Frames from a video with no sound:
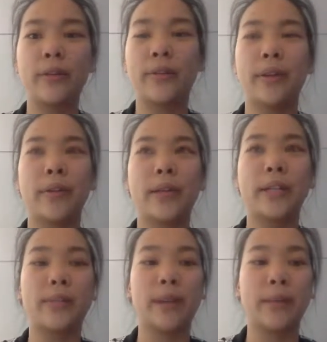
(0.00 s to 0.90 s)
If anyone
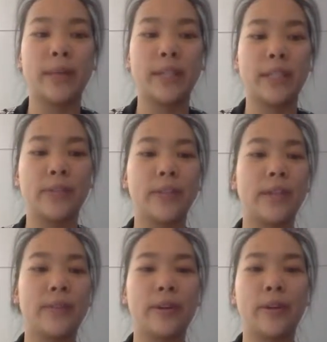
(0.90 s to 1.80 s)
has recommendations for
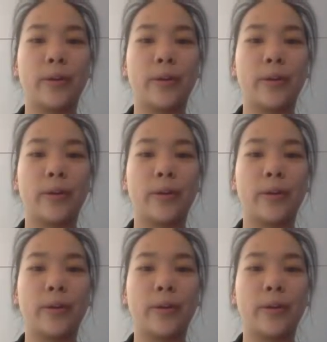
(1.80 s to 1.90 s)
Denver